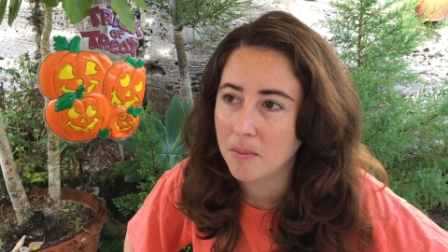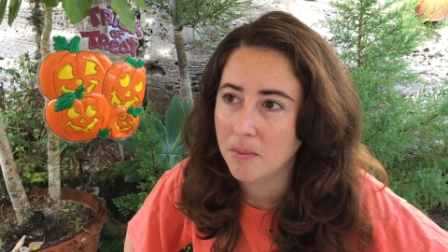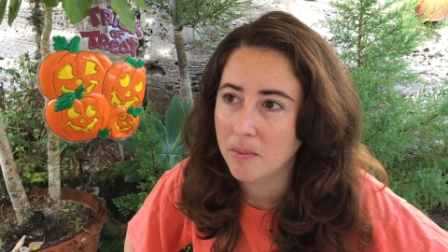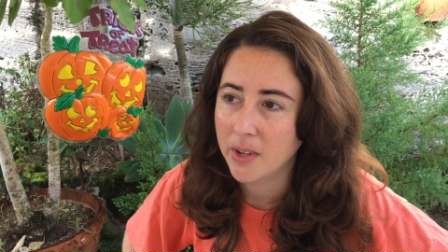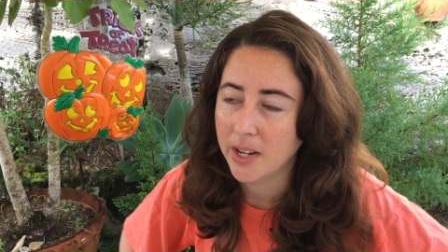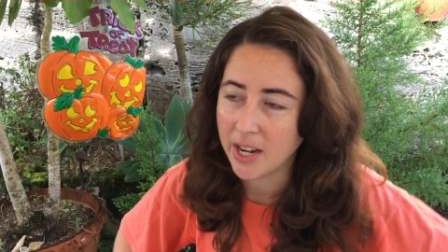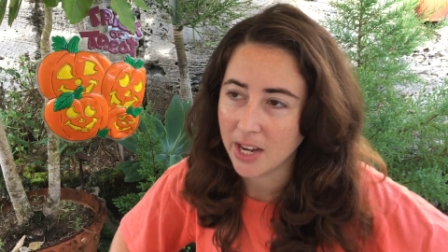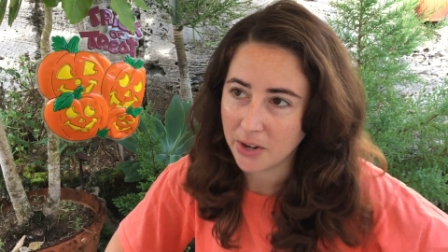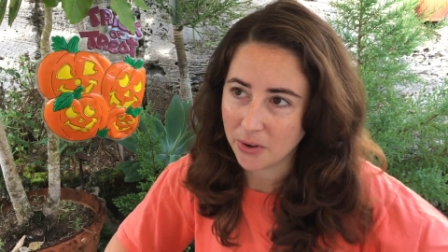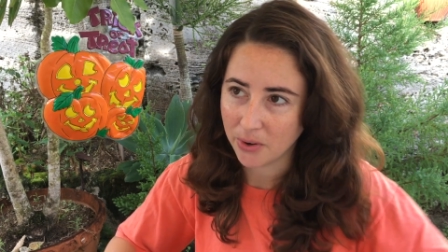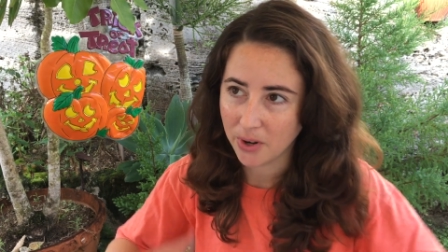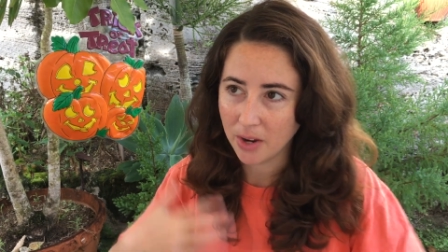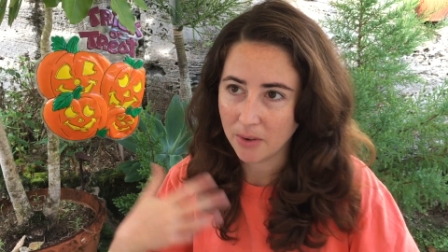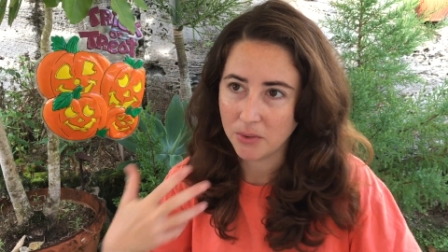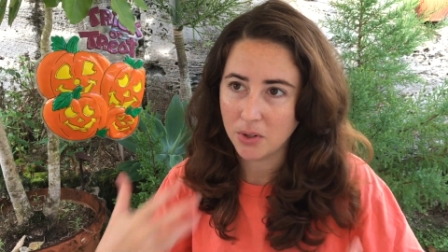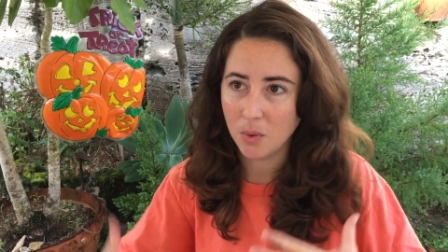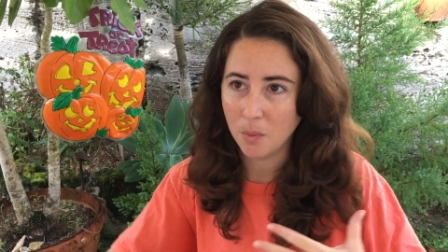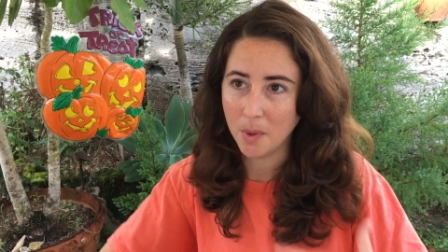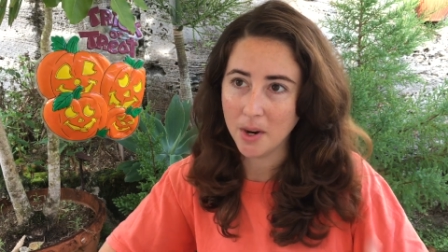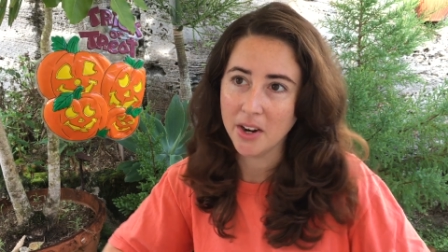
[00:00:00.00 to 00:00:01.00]
Like I don't have
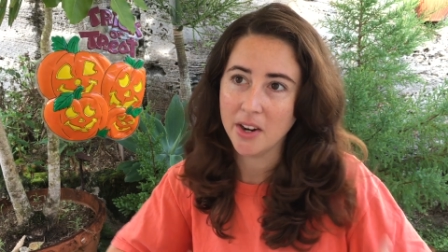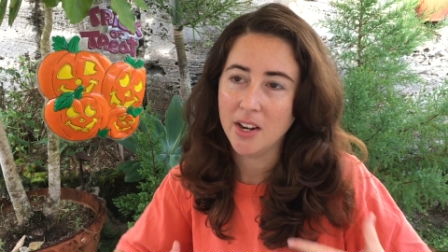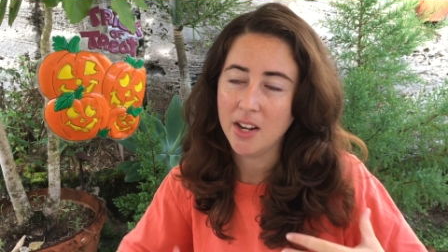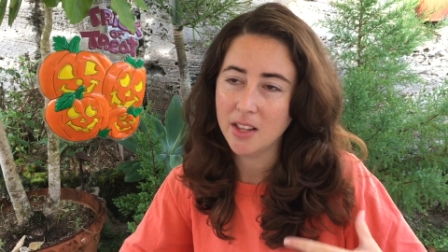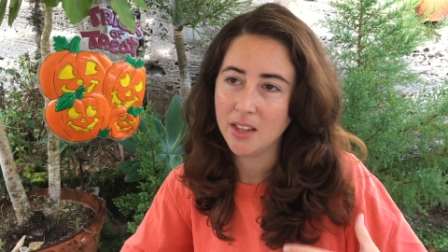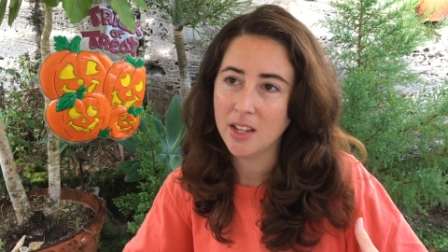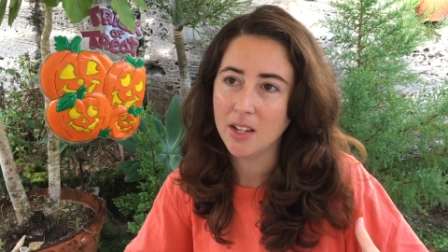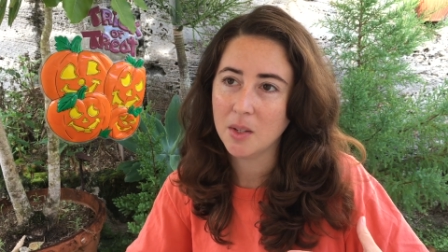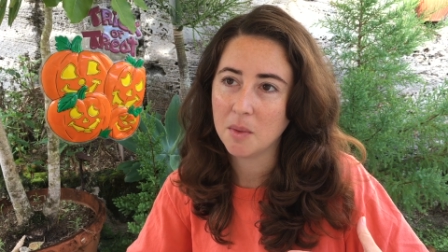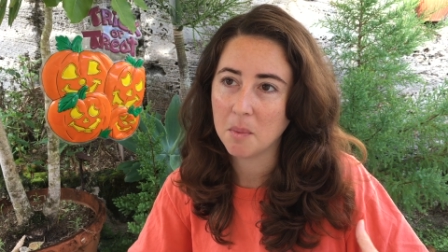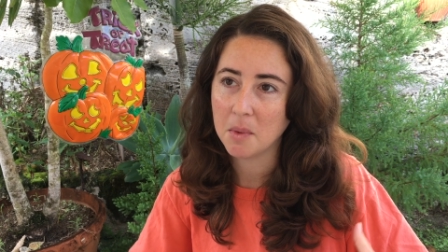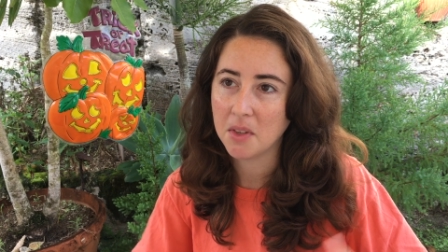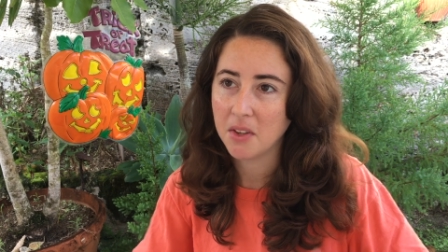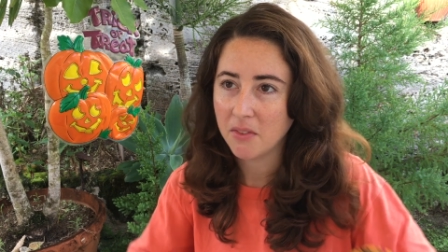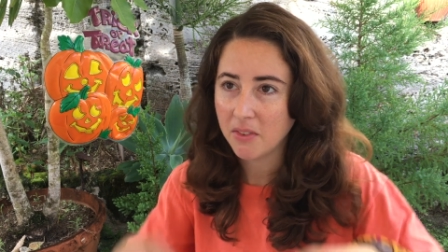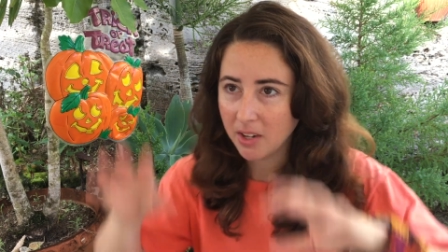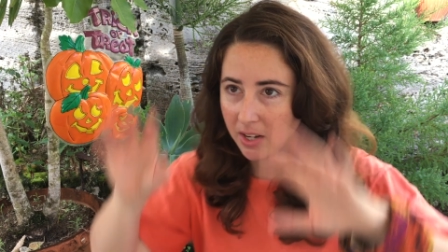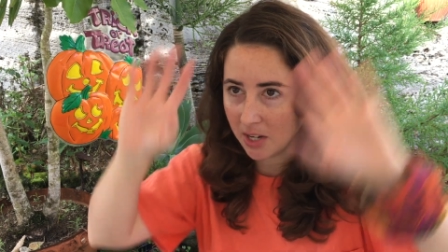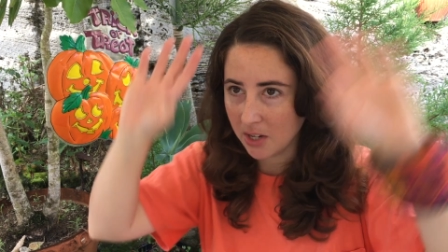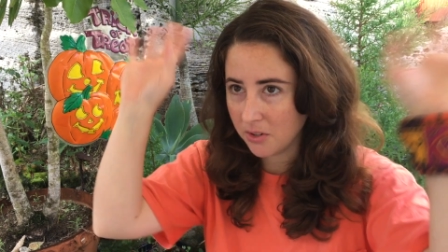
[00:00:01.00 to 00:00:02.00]
to wear anything
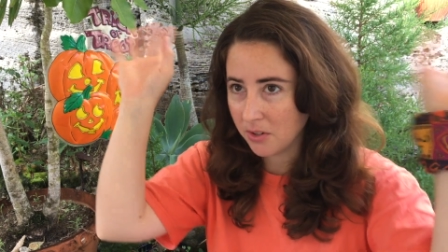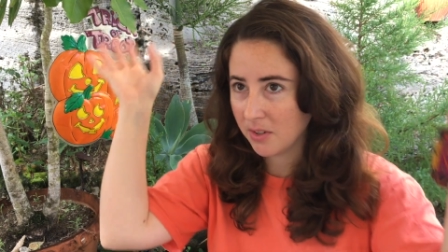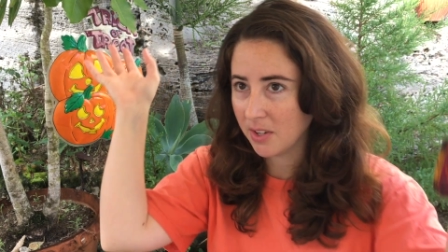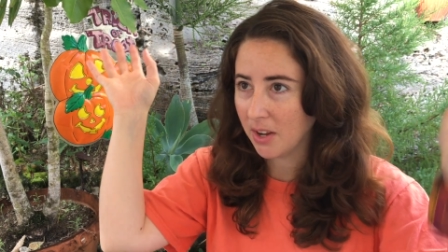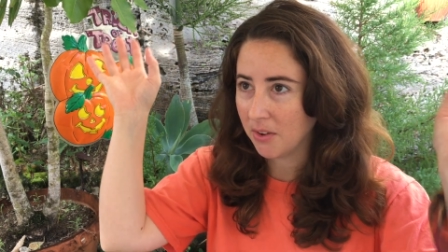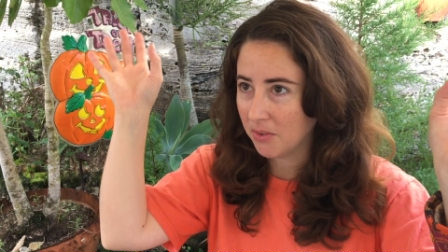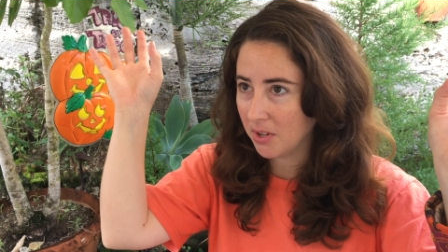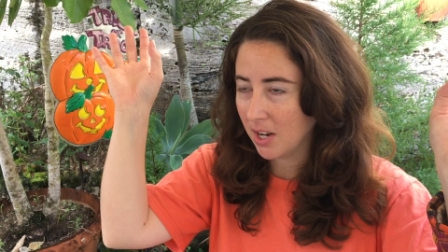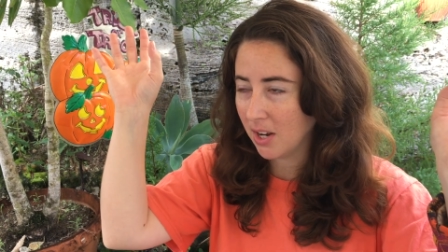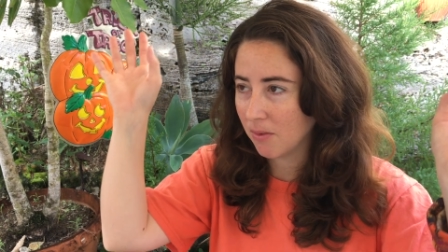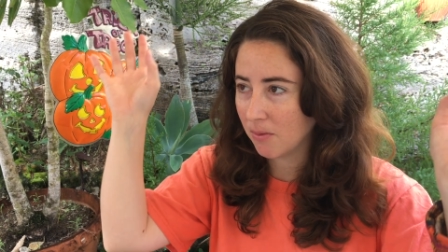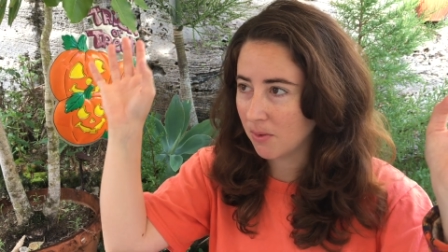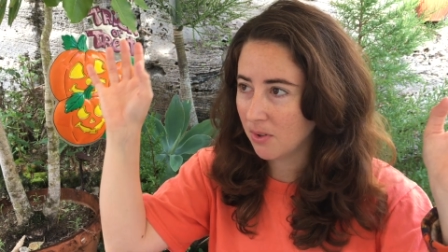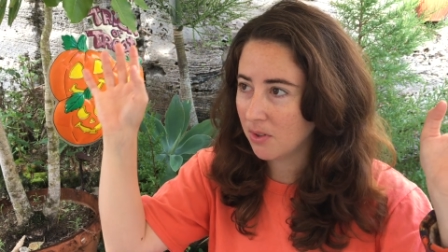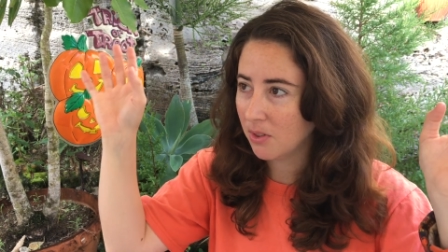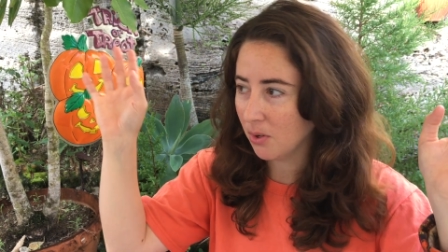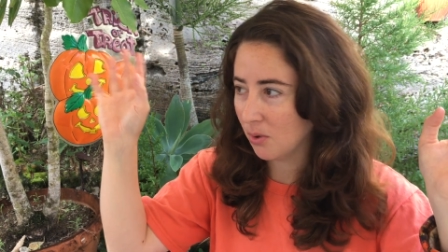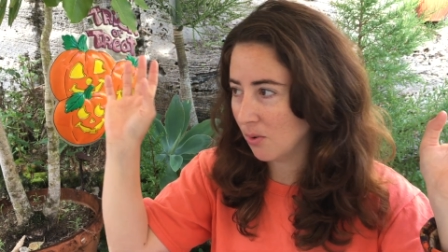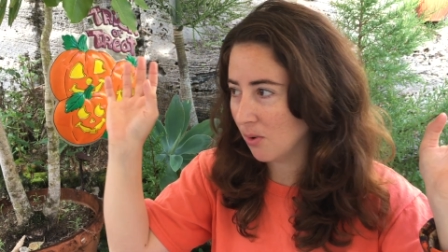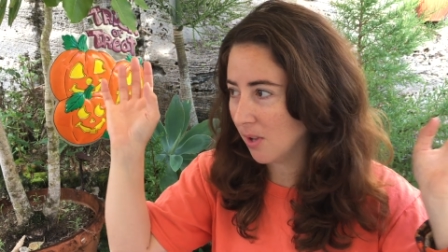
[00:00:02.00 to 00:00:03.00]
specific, I just have to have
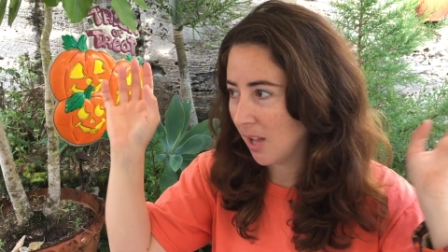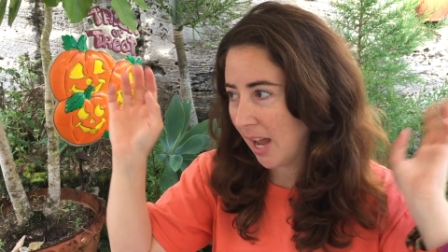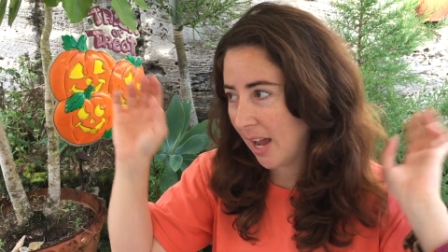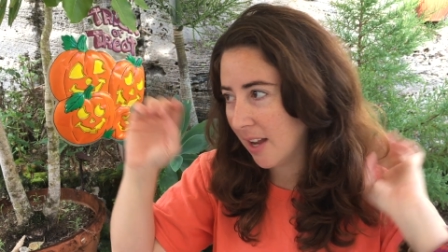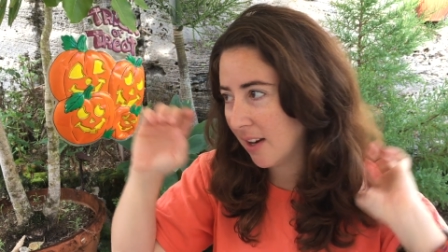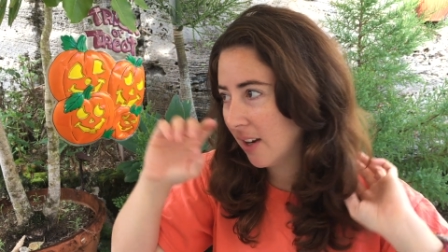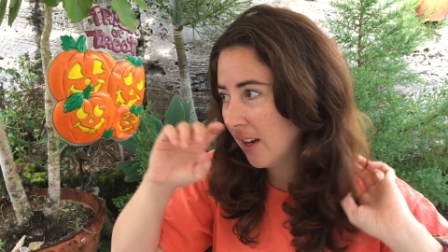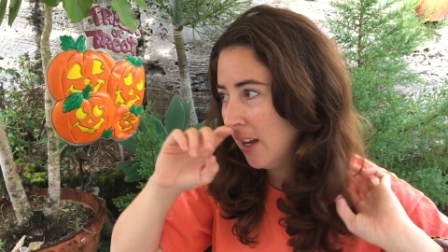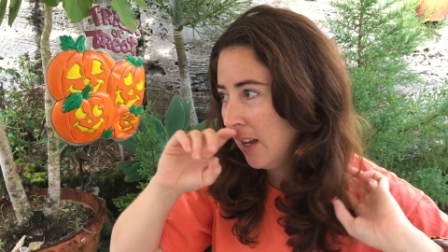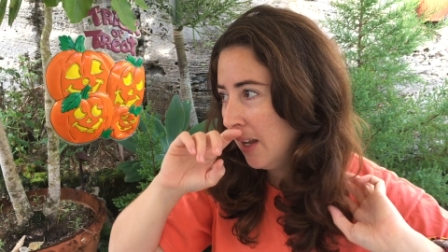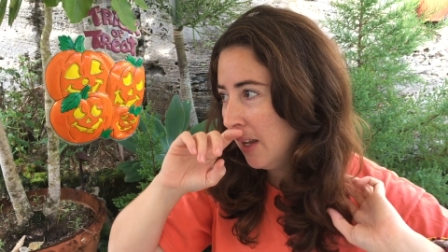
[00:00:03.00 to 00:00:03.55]
the cool hat,